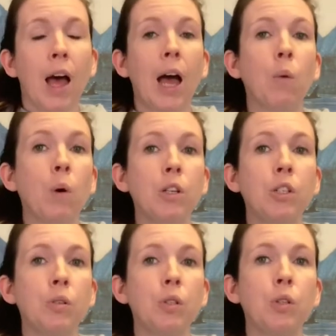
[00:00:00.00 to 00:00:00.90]
I want
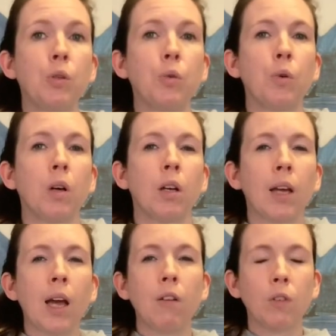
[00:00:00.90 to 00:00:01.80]
you to
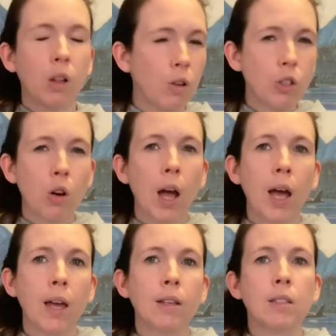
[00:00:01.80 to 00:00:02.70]
kind of close your
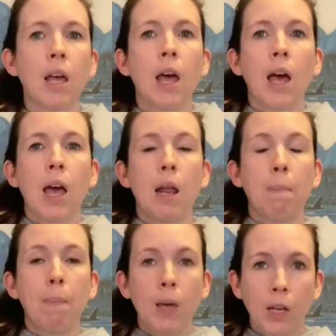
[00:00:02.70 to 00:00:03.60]
eyes
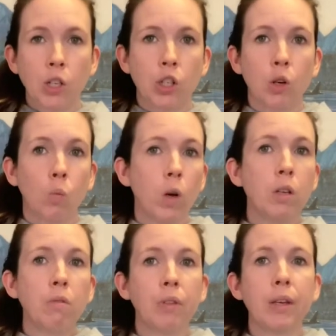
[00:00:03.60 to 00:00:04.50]
and picture what
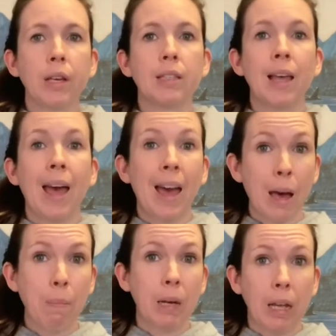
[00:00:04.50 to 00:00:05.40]
you think is
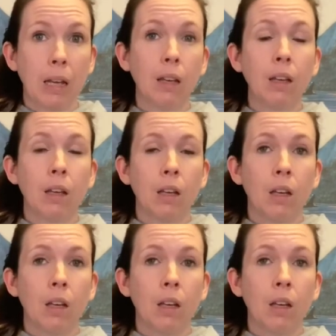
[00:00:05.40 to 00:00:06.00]
happening